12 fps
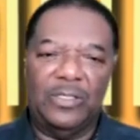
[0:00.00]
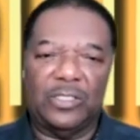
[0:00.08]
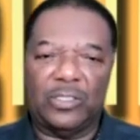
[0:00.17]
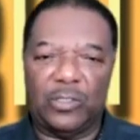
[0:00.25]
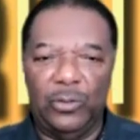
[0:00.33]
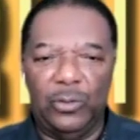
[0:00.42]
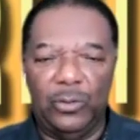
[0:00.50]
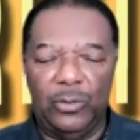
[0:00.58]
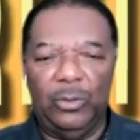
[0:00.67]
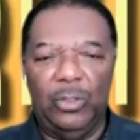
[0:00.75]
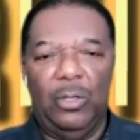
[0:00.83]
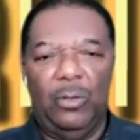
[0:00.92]

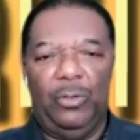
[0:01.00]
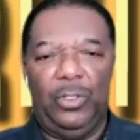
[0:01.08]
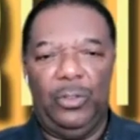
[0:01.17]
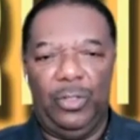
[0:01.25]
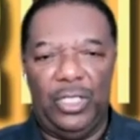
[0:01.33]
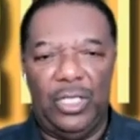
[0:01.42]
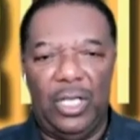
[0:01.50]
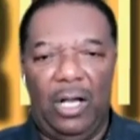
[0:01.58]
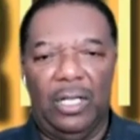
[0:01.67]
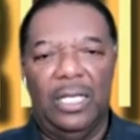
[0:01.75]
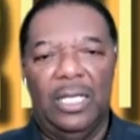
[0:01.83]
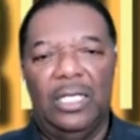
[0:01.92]
school when you were
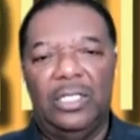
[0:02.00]
young,